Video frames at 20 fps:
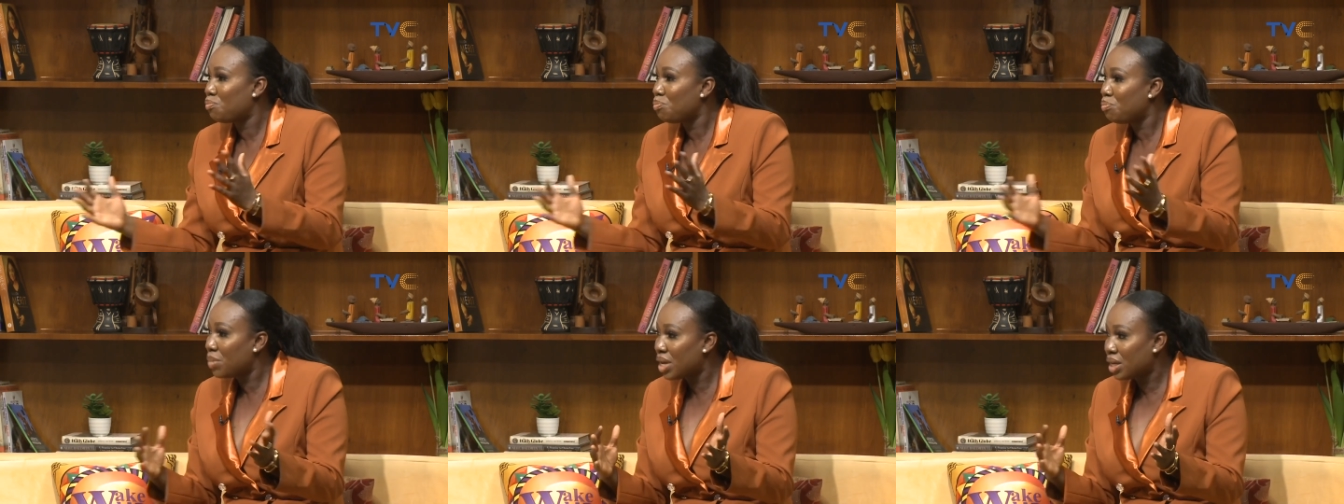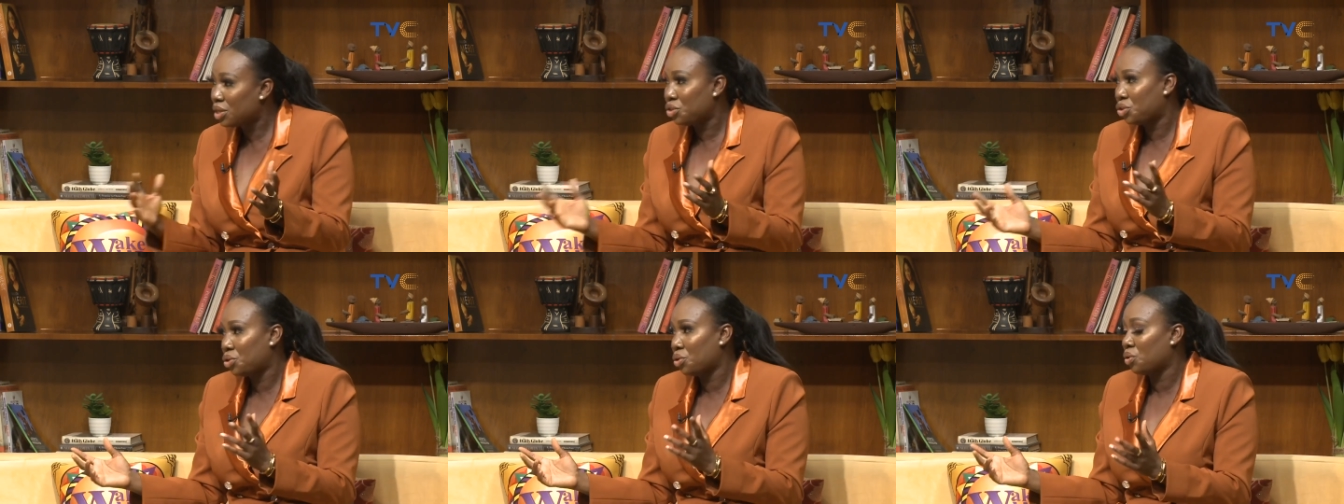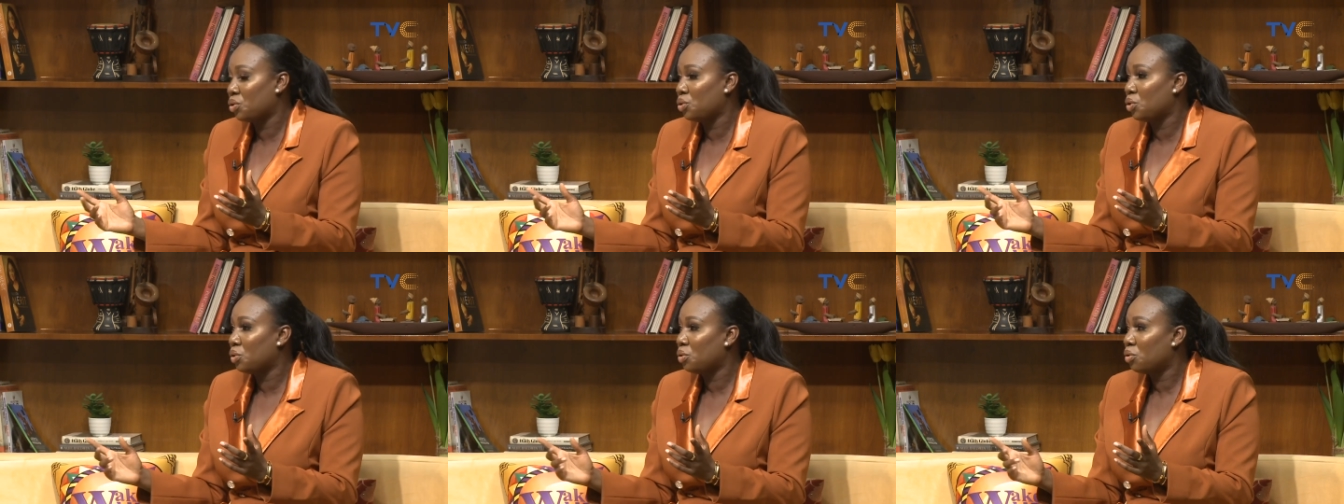make
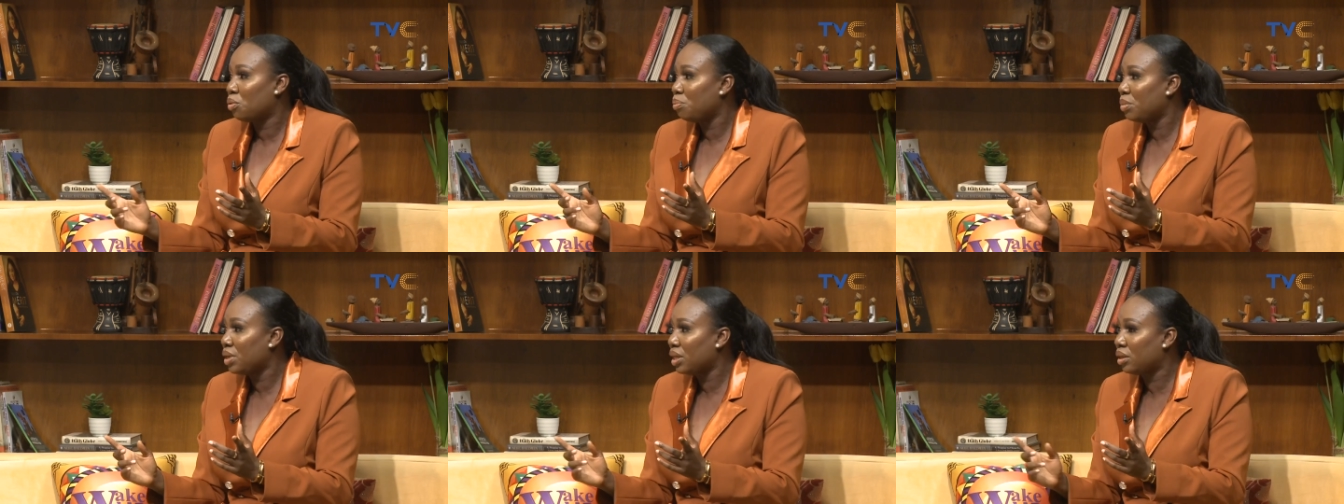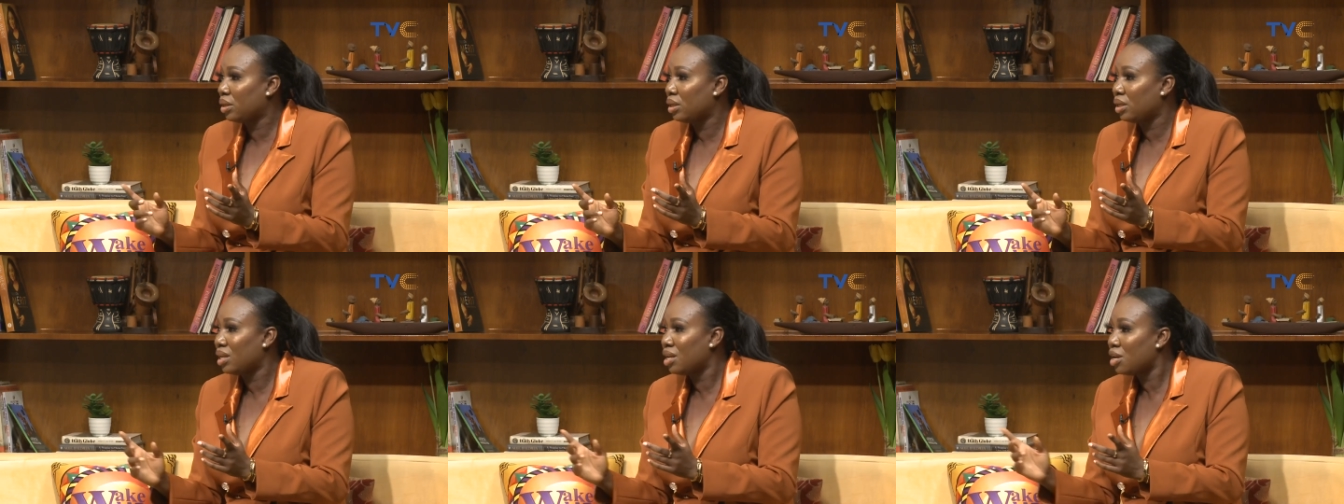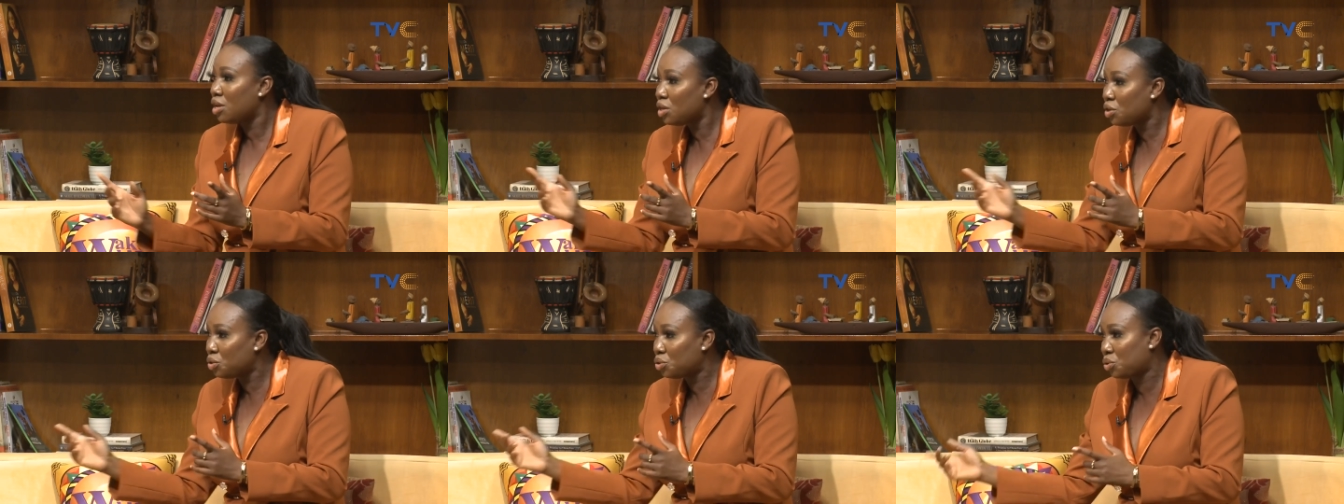sure you're not mingling
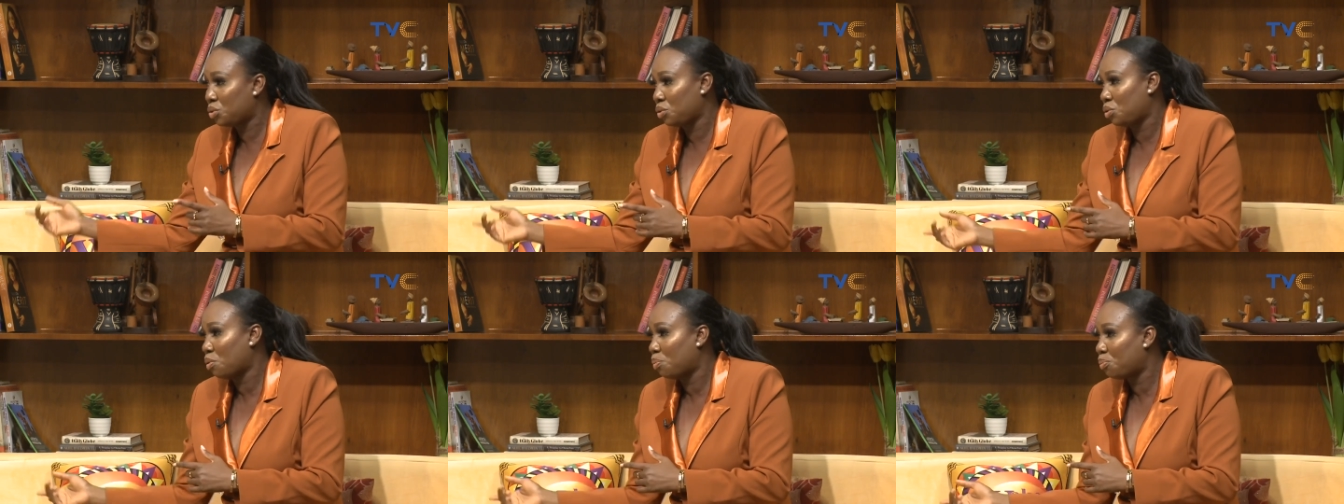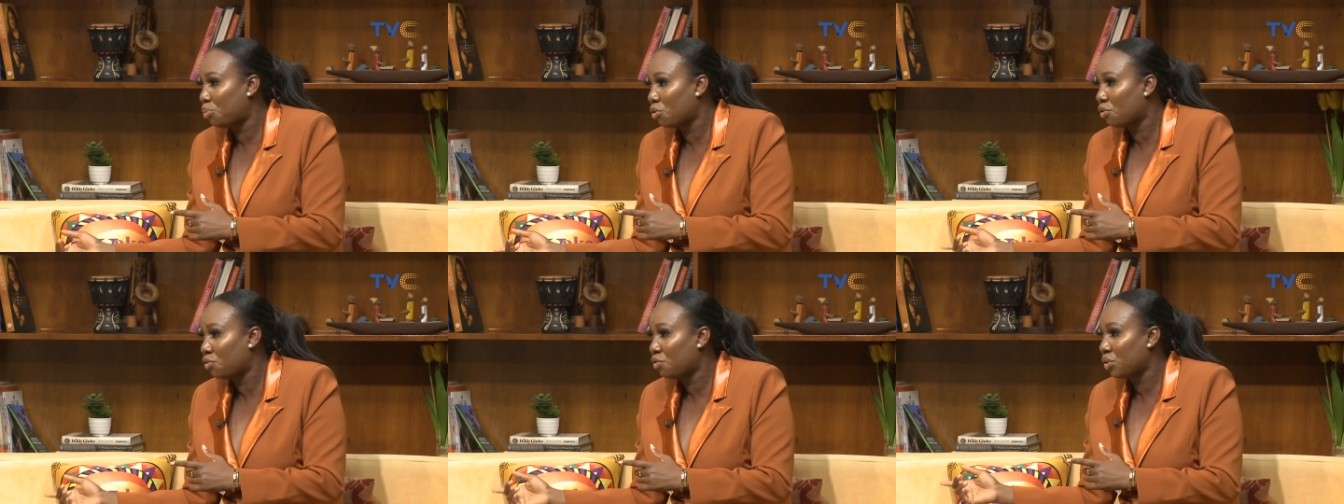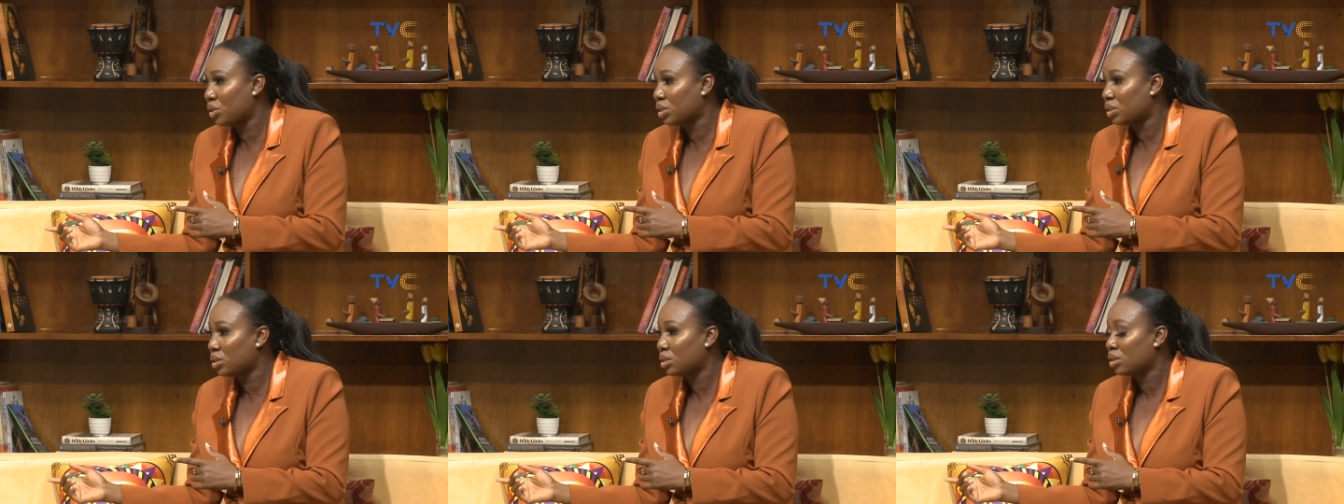into your
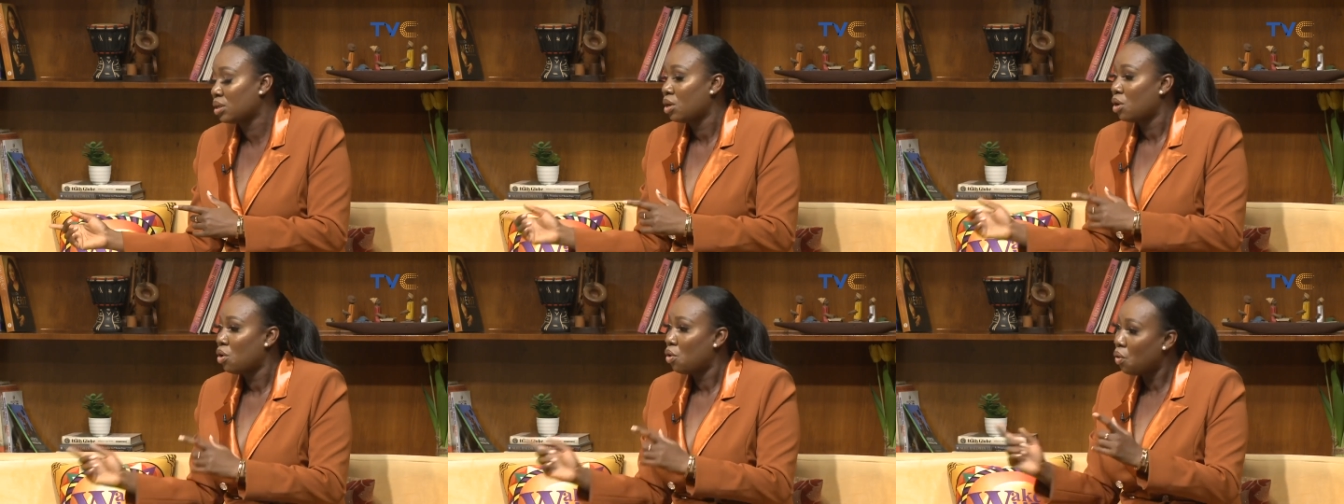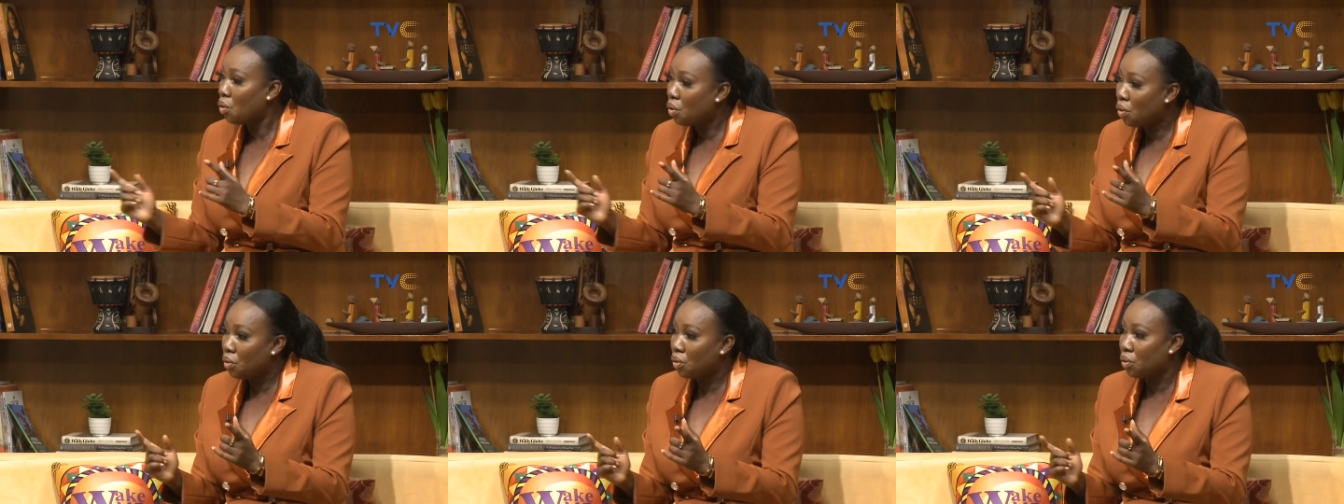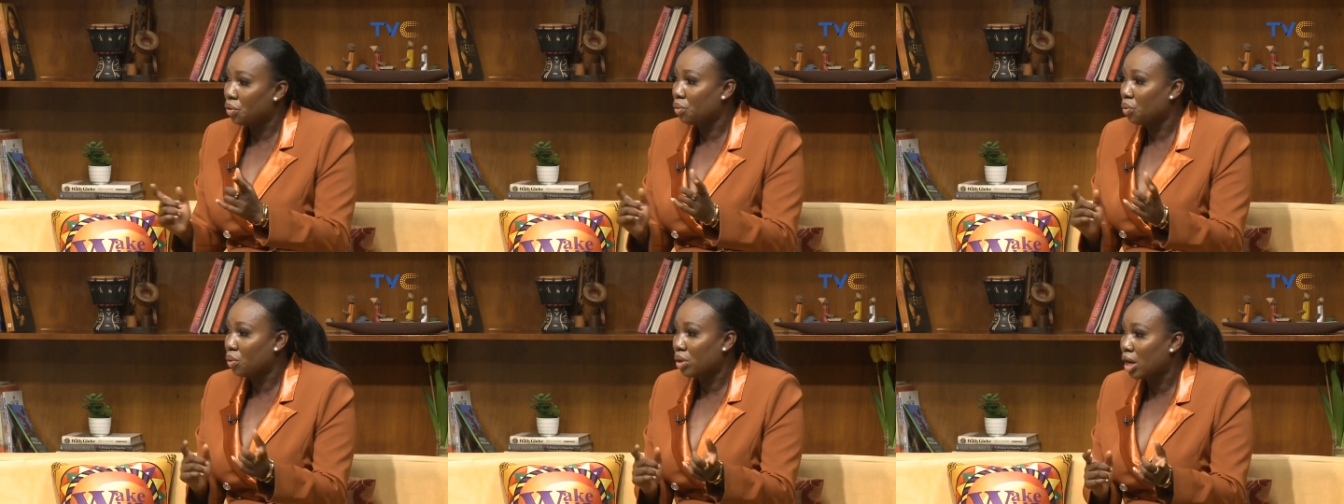profits
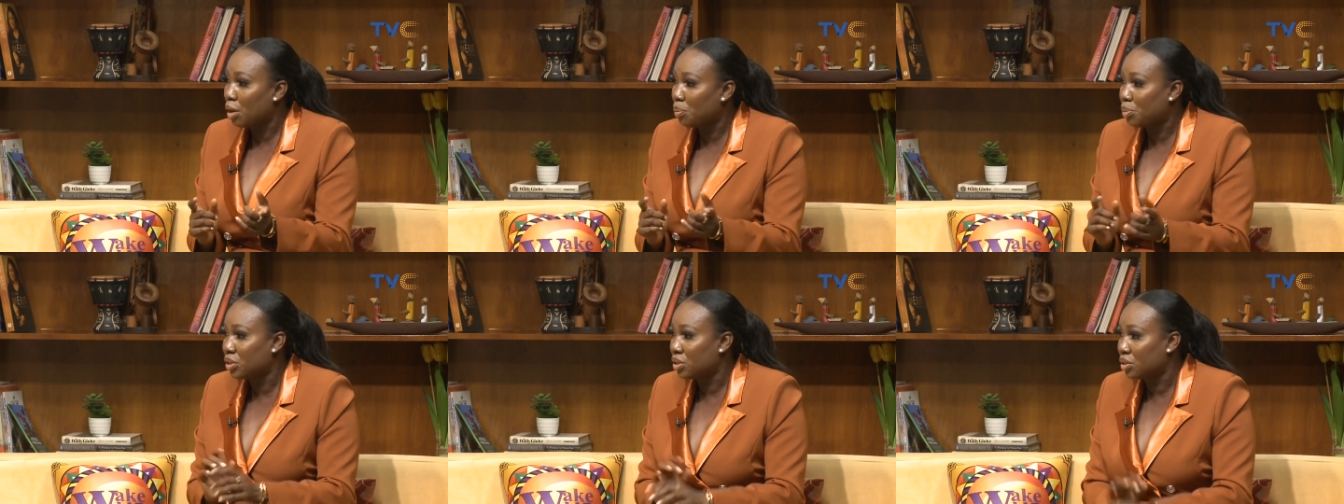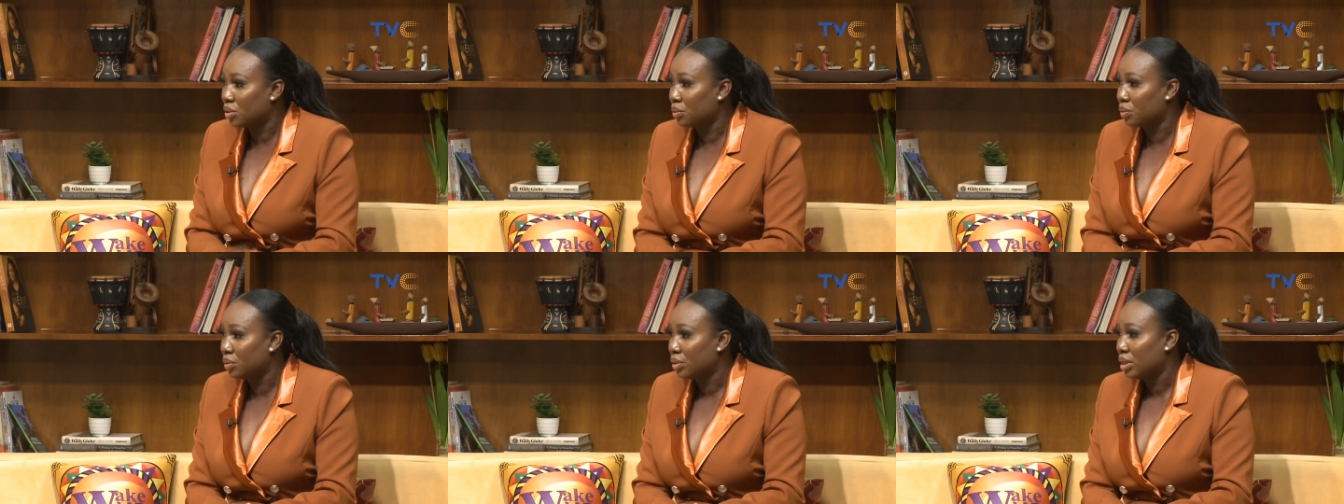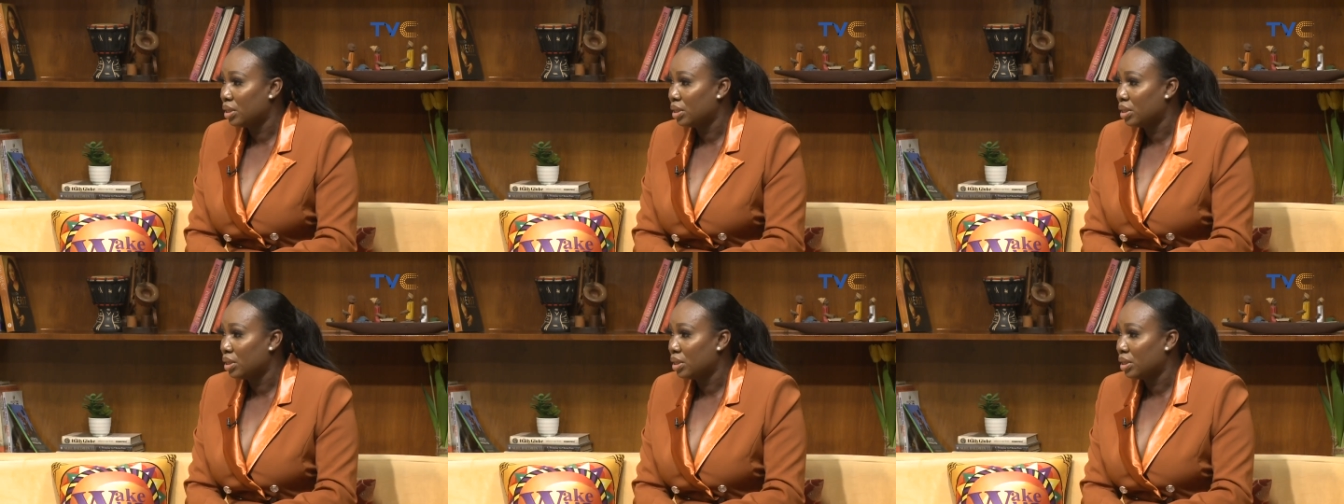or your capital.